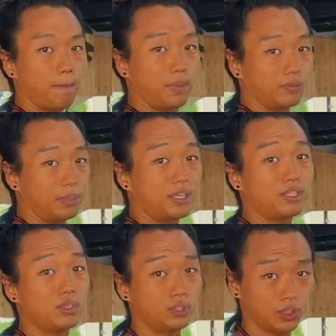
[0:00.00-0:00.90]
but
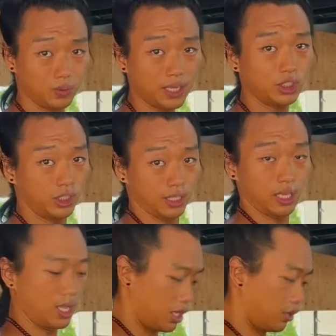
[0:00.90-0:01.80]
because you stretch it,
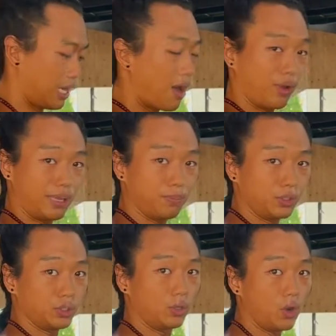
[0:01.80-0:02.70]
you're now
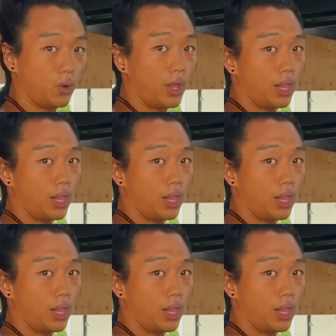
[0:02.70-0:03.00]
able to go